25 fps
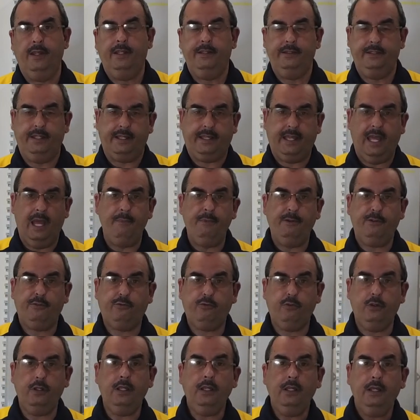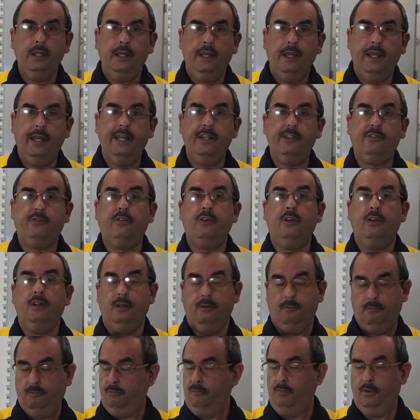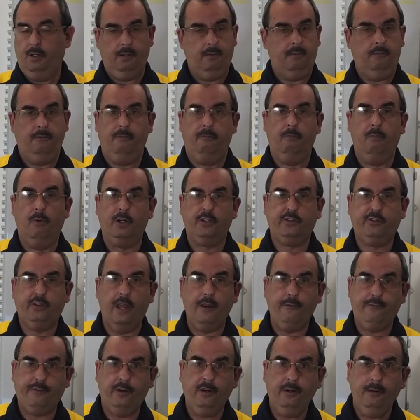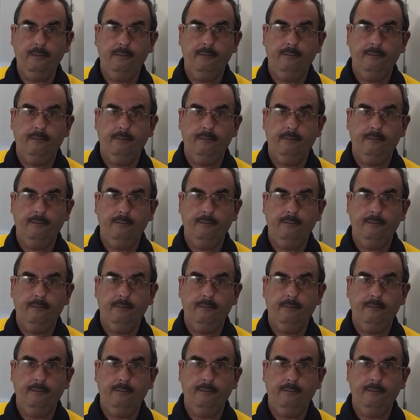The chemistry is much safer,